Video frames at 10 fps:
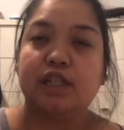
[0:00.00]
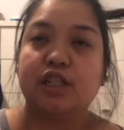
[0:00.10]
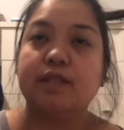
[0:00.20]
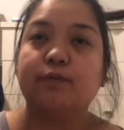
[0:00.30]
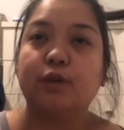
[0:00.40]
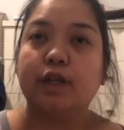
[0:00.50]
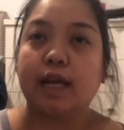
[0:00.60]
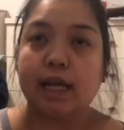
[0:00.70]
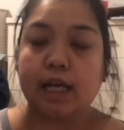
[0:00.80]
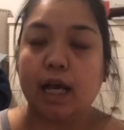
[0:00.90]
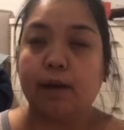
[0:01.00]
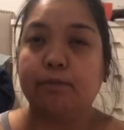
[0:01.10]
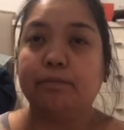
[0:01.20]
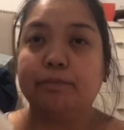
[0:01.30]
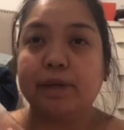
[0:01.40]
just for like
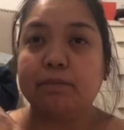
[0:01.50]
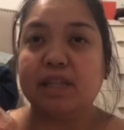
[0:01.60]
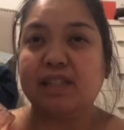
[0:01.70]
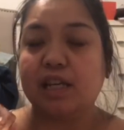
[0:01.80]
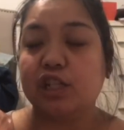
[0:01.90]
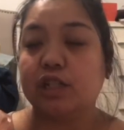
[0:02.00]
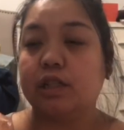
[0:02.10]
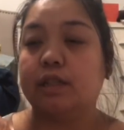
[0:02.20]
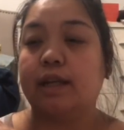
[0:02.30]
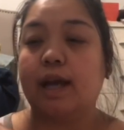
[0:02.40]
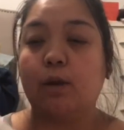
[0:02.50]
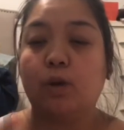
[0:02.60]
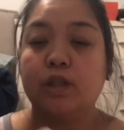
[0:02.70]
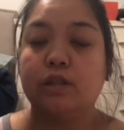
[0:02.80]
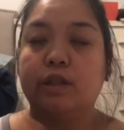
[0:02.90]
um, pigmentation that I
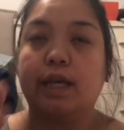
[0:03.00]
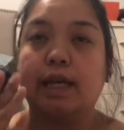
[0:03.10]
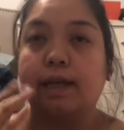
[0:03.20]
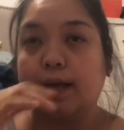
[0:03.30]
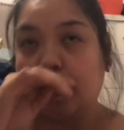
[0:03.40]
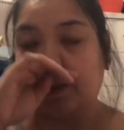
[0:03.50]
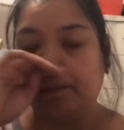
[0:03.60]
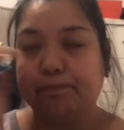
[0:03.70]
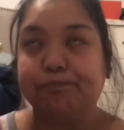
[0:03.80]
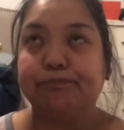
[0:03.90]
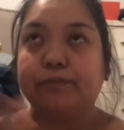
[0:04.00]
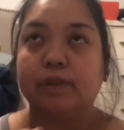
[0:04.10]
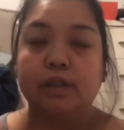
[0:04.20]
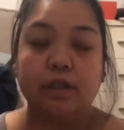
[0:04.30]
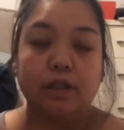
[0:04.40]
want to like um,
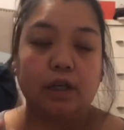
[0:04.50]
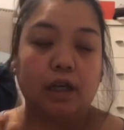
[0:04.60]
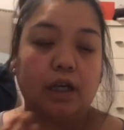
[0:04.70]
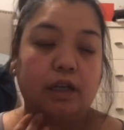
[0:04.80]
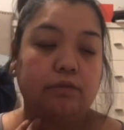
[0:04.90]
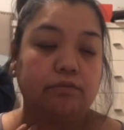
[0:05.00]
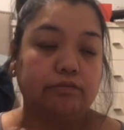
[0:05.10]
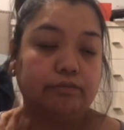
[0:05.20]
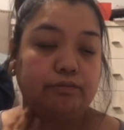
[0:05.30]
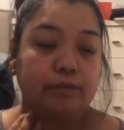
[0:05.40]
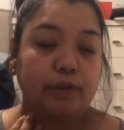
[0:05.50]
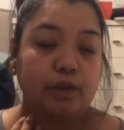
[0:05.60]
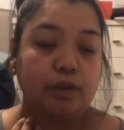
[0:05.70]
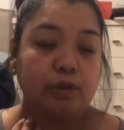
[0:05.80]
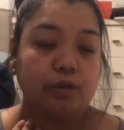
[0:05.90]
um,
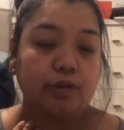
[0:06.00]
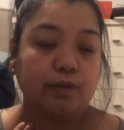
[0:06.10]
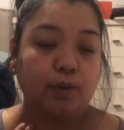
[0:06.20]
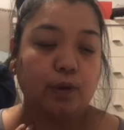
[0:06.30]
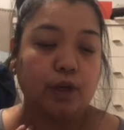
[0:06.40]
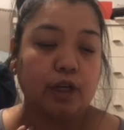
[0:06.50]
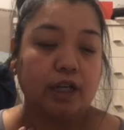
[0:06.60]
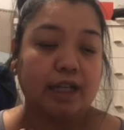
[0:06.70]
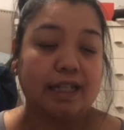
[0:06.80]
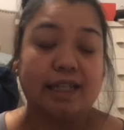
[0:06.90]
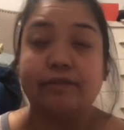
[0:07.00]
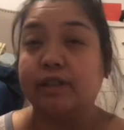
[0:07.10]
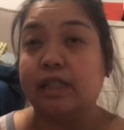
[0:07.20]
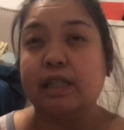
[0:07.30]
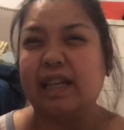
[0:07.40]
use for an
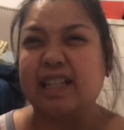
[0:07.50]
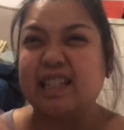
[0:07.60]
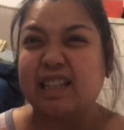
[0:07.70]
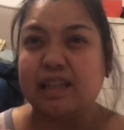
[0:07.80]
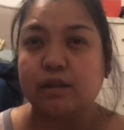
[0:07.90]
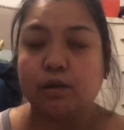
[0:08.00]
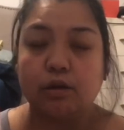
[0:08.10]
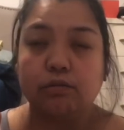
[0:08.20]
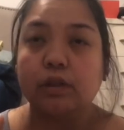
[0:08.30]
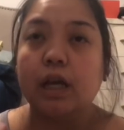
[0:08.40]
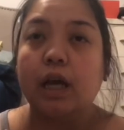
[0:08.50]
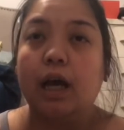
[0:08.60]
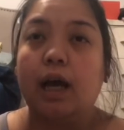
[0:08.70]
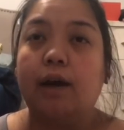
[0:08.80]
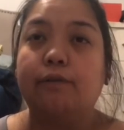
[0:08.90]
even like skin tone.
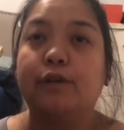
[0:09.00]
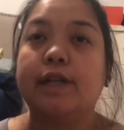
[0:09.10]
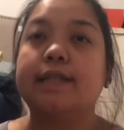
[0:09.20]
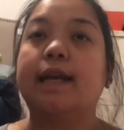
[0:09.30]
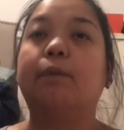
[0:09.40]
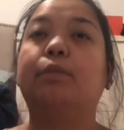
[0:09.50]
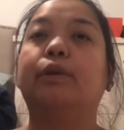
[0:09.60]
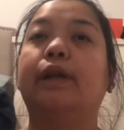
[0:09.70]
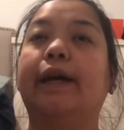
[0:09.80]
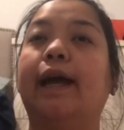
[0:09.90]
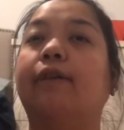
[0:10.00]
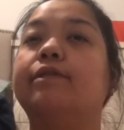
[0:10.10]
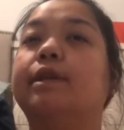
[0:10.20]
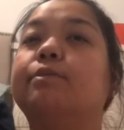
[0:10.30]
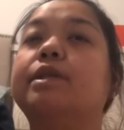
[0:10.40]
Uh, for example, I
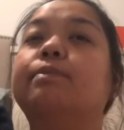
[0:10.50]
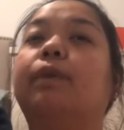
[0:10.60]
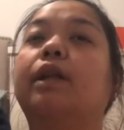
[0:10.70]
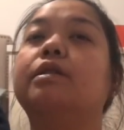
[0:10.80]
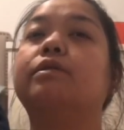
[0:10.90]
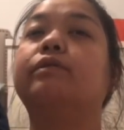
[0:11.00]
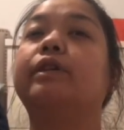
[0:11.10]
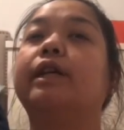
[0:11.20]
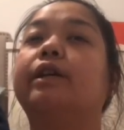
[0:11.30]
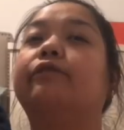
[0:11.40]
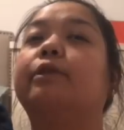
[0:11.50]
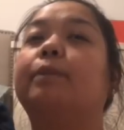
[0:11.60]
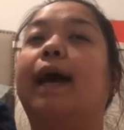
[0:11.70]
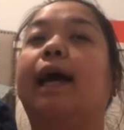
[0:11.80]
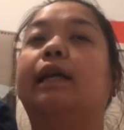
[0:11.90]
have some spots over here
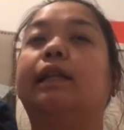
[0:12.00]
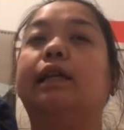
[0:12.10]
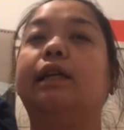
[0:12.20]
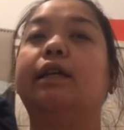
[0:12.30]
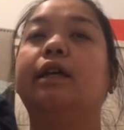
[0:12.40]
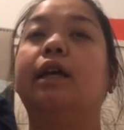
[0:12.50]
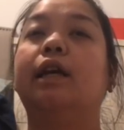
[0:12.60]
from acne.